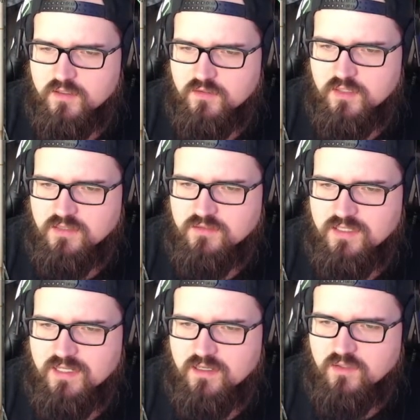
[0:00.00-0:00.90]
You had to
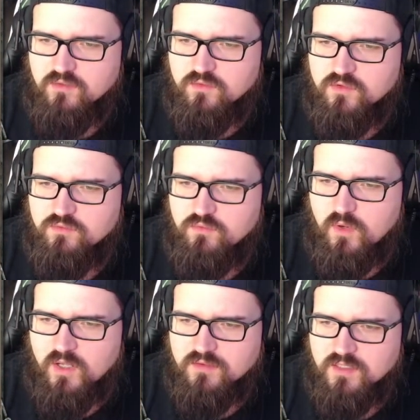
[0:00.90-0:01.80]
get your crew
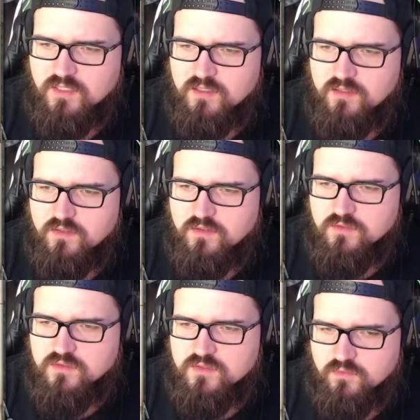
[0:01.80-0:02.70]
out there,
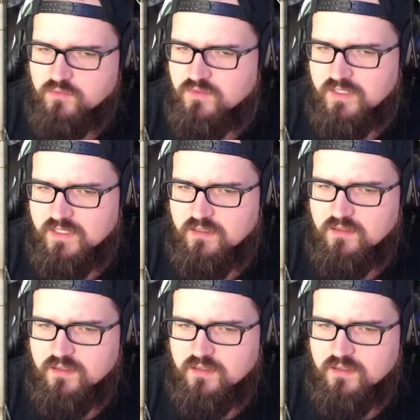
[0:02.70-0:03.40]
so you did.